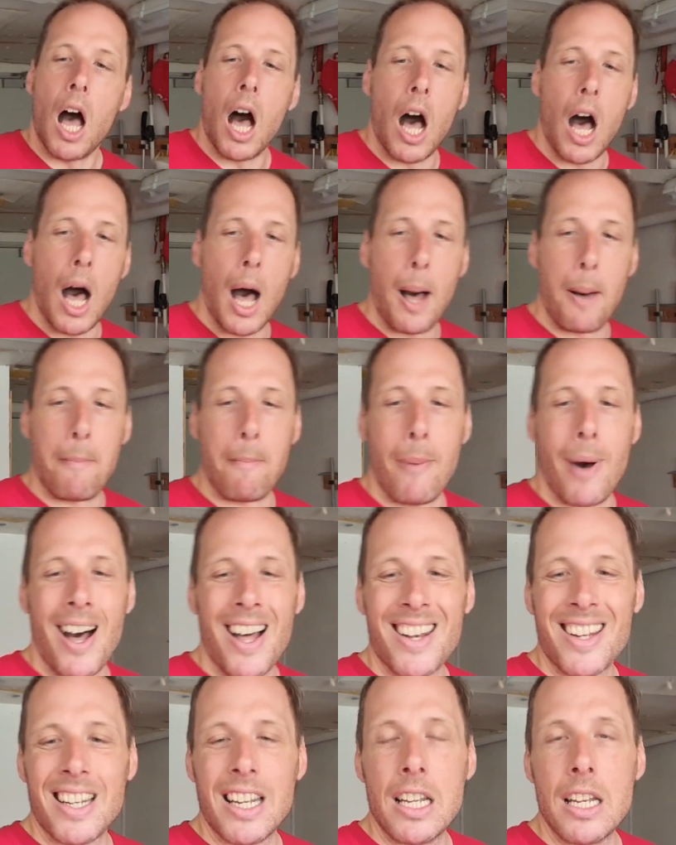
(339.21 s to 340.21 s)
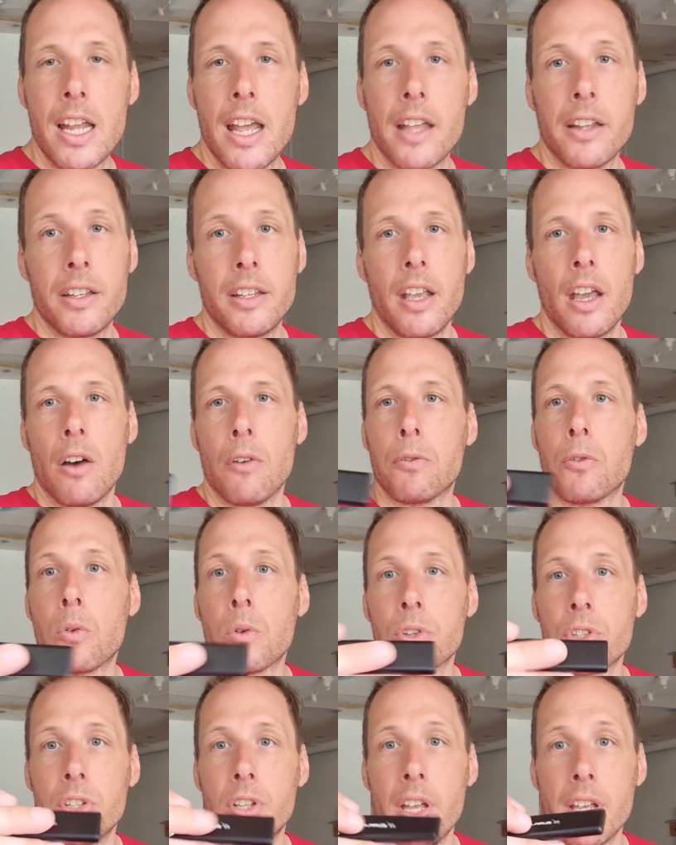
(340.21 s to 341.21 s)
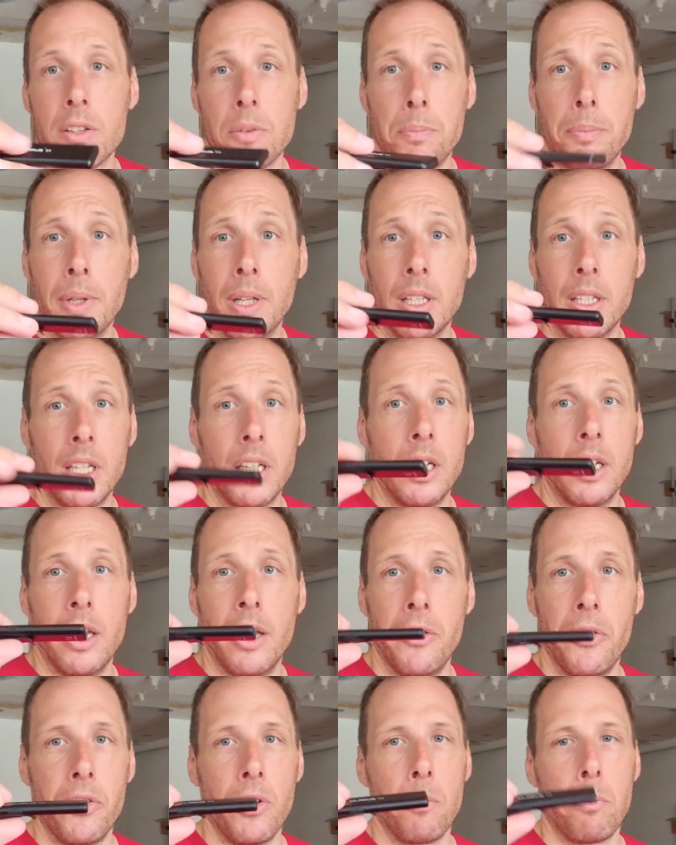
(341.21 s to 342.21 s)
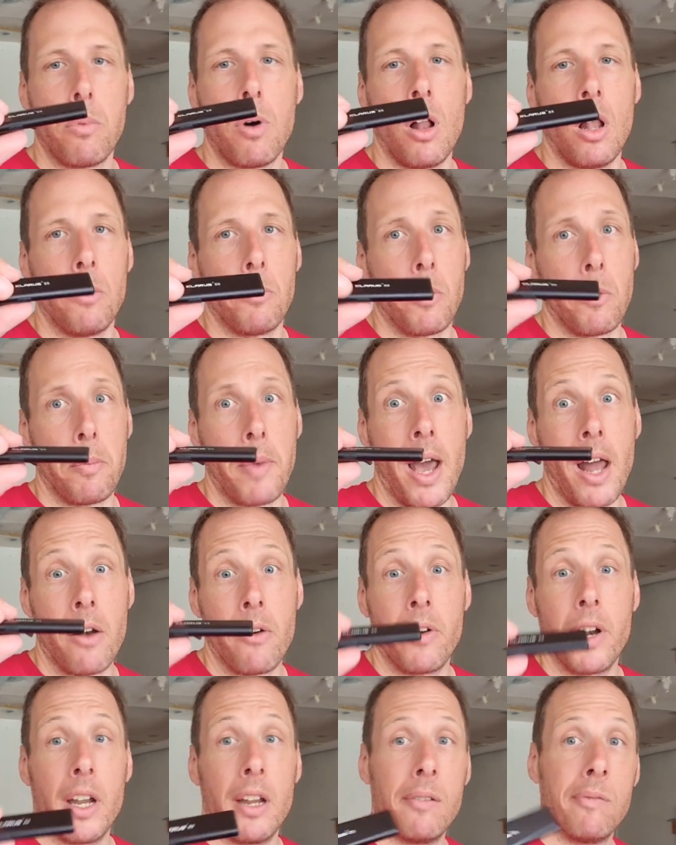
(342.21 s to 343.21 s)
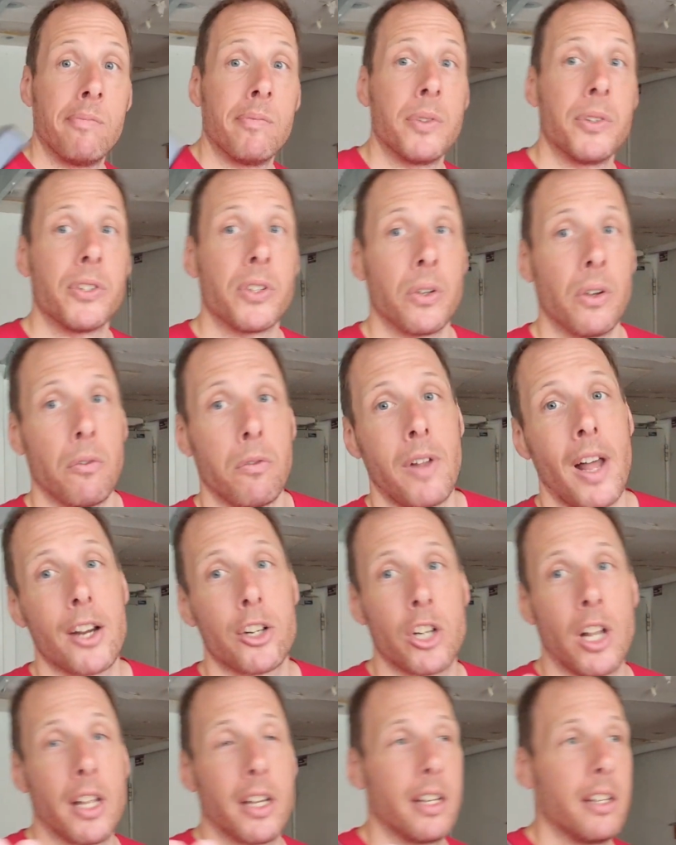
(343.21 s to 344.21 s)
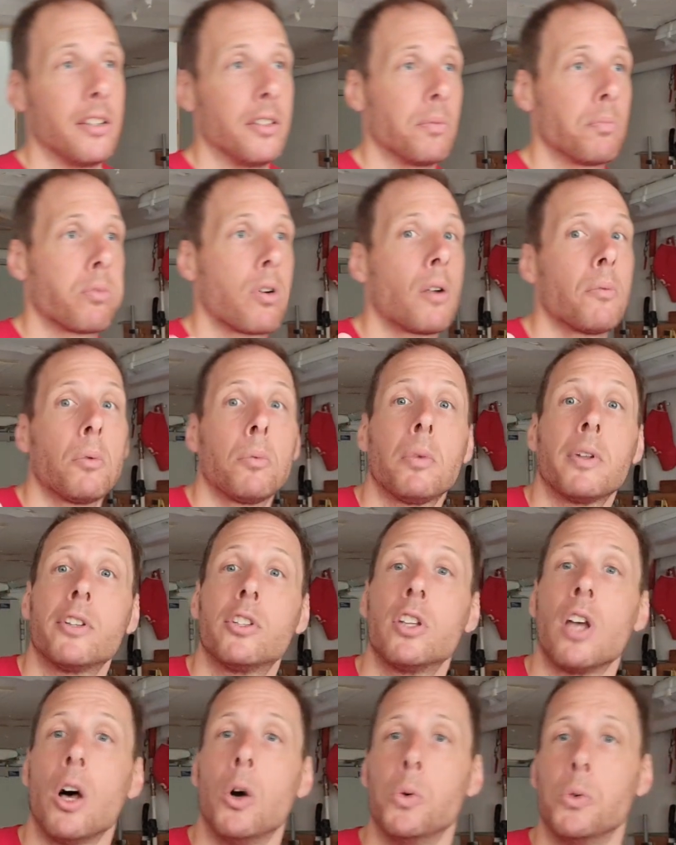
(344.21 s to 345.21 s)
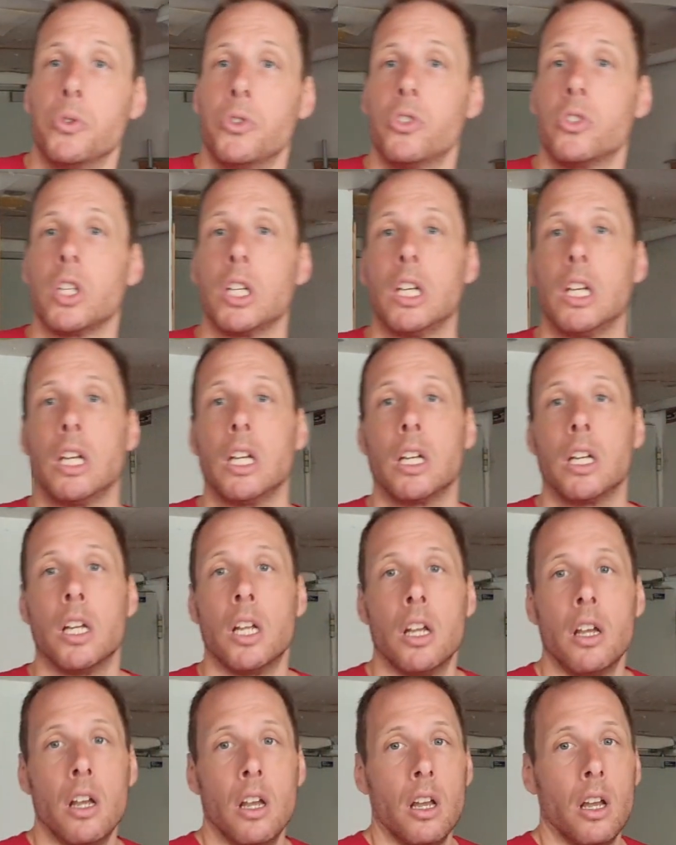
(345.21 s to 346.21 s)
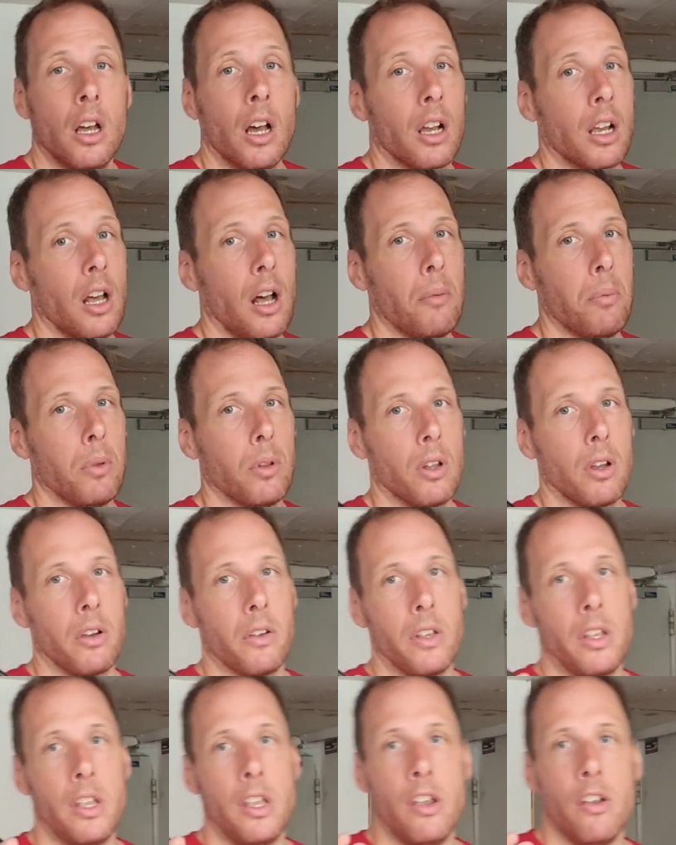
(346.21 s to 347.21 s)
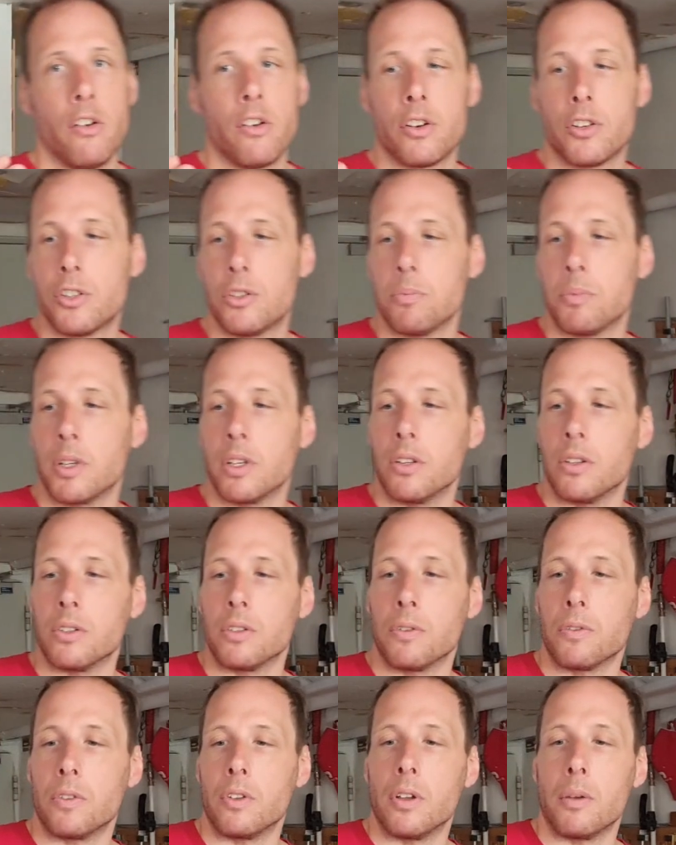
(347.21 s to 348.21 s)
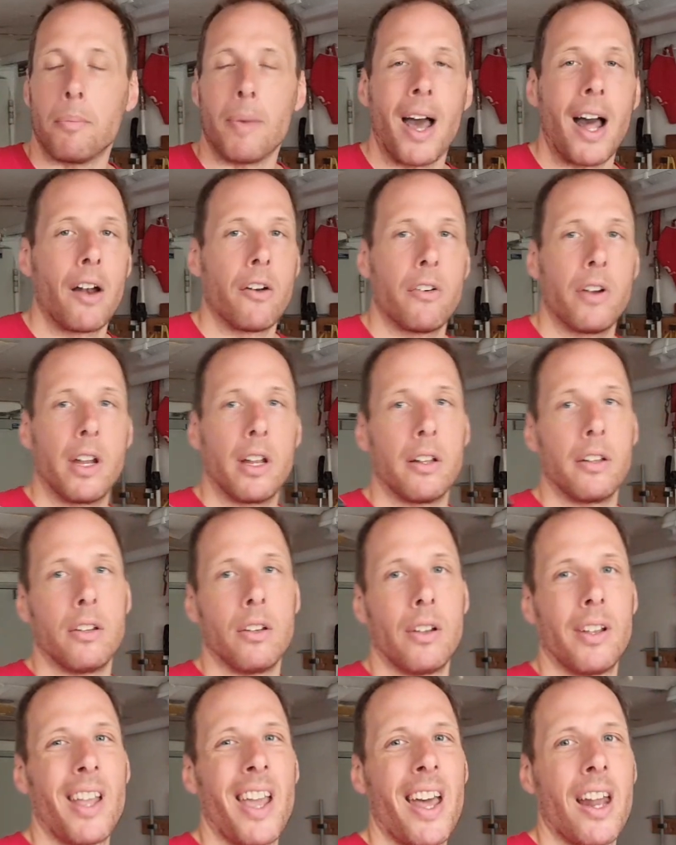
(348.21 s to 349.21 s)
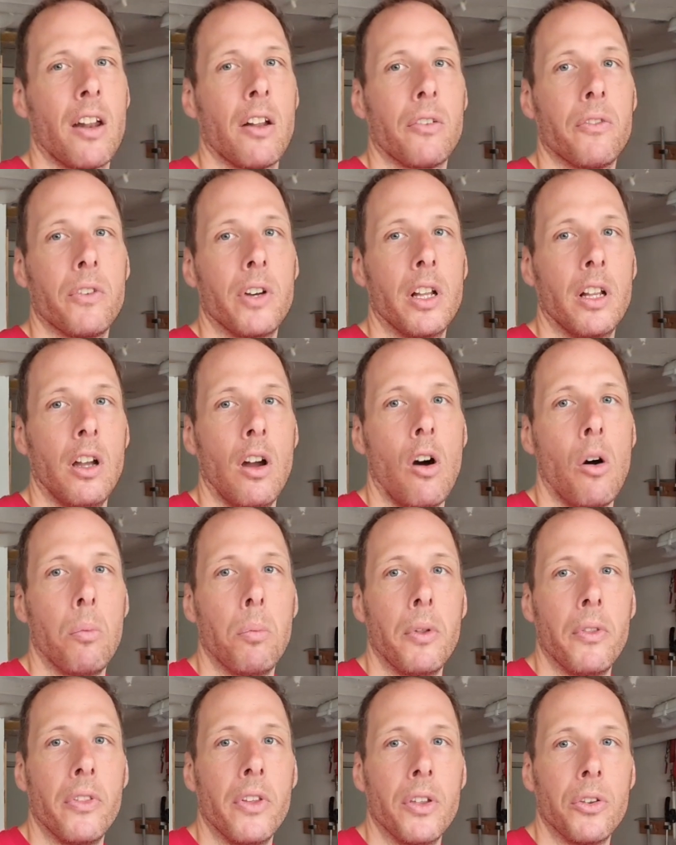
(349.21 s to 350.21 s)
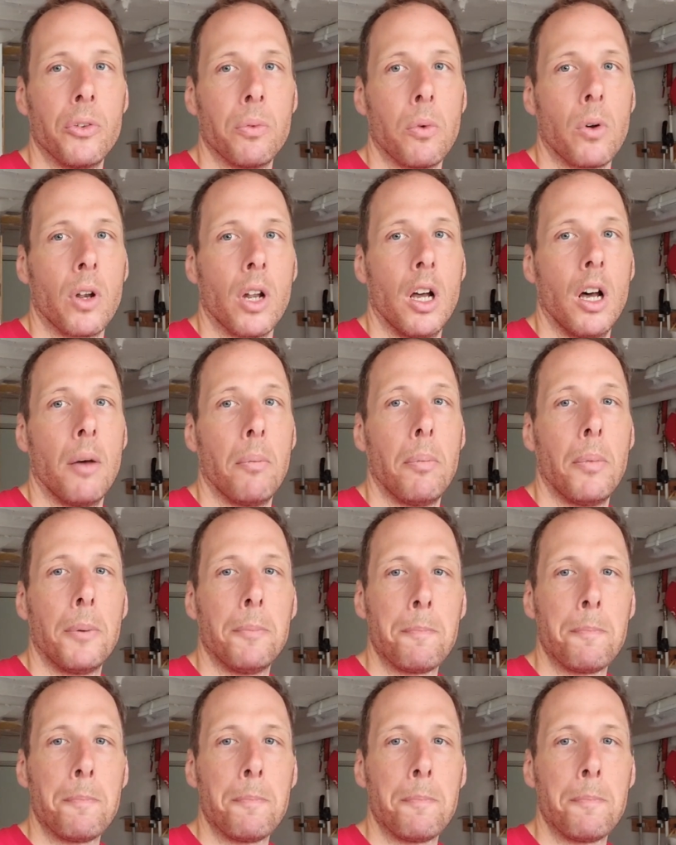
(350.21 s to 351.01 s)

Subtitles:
Other than that, yeah, of course it has a built-in lithium polymer battery. So the flashlight is probably toast in a couple of years because of the battery, and you cannot really open this one up.